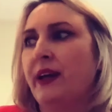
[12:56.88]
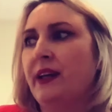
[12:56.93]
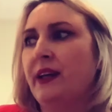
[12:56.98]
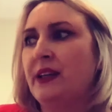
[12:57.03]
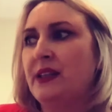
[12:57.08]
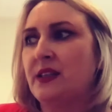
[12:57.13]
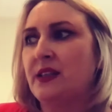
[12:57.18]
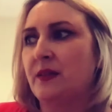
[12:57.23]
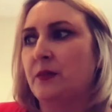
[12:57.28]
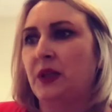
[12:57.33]

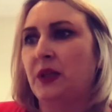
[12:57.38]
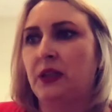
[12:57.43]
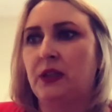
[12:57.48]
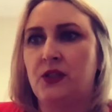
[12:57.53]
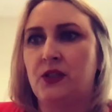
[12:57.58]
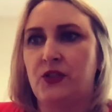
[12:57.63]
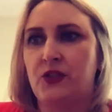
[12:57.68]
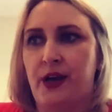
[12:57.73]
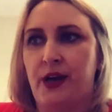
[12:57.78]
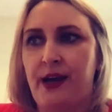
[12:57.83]
stimulus
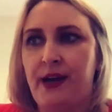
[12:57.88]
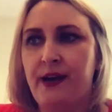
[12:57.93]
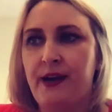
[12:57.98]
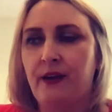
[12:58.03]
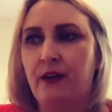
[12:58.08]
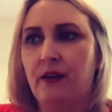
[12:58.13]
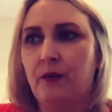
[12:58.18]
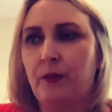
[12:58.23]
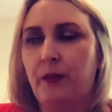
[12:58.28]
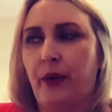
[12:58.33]
check,
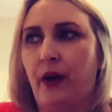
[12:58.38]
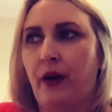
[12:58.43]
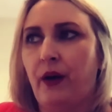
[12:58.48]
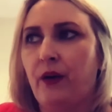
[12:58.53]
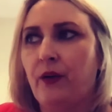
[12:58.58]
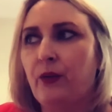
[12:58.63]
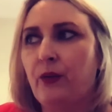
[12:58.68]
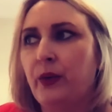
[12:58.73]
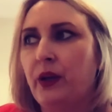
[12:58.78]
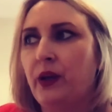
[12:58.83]
but
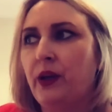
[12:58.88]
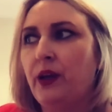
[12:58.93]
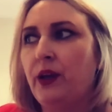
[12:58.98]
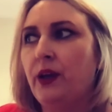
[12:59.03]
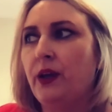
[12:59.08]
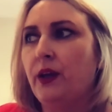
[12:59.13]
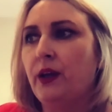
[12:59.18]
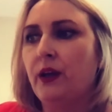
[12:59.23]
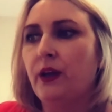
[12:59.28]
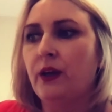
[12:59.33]

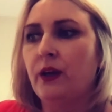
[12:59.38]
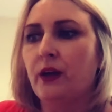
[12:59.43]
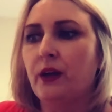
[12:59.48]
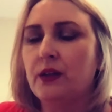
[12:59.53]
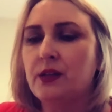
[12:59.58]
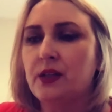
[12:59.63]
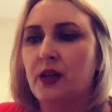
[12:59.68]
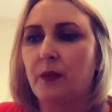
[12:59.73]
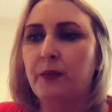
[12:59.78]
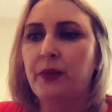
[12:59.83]

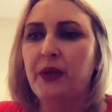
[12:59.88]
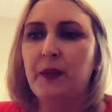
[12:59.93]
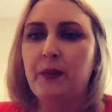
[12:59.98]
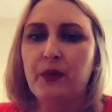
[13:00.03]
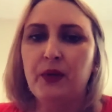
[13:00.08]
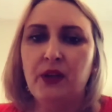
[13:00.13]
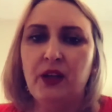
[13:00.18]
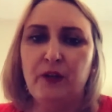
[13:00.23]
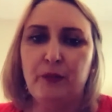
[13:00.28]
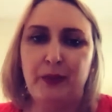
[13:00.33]
some people
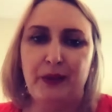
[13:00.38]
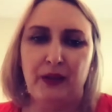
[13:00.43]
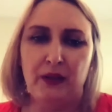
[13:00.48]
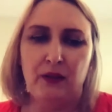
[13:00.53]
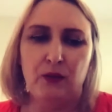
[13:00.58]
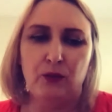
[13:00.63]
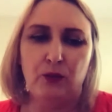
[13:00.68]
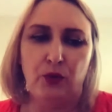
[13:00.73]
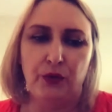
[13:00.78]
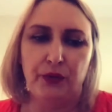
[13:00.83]
have
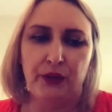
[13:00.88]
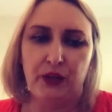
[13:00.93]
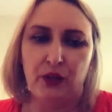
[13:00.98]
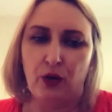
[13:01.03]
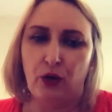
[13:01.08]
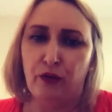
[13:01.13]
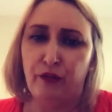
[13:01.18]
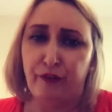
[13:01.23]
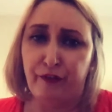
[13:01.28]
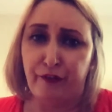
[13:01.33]
been what they
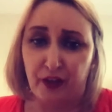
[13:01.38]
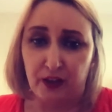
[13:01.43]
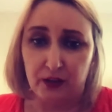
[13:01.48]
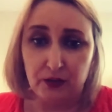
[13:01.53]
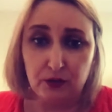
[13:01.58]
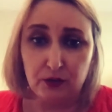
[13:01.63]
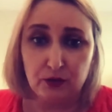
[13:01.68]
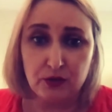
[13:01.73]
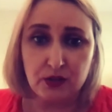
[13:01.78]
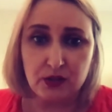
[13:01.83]
call
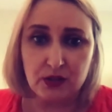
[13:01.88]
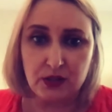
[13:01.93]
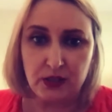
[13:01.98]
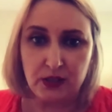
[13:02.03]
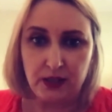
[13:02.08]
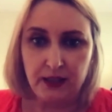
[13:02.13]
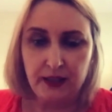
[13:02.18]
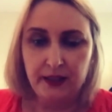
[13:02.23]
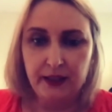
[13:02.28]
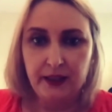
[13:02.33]
furloughed.
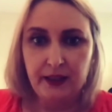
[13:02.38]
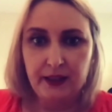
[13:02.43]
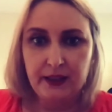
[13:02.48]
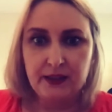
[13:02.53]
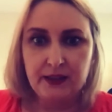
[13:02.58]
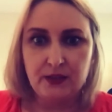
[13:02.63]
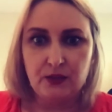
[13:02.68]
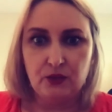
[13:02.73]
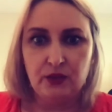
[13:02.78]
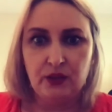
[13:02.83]

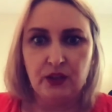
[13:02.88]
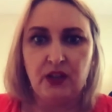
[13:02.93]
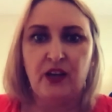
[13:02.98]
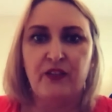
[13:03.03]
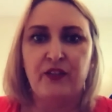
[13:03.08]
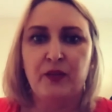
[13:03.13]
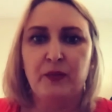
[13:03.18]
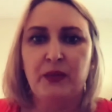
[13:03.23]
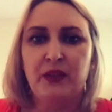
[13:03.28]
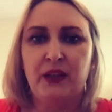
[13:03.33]
So the
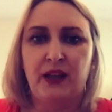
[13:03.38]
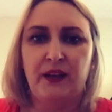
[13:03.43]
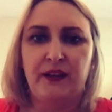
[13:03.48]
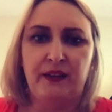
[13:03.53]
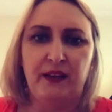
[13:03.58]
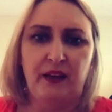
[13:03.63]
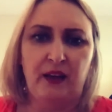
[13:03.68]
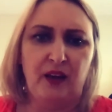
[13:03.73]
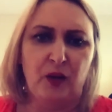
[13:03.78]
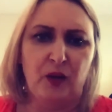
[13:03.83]
government, I
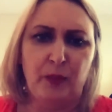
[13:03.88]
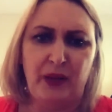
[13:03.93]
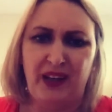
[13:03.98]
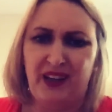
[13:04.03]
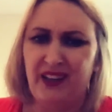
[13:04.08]
think, are paying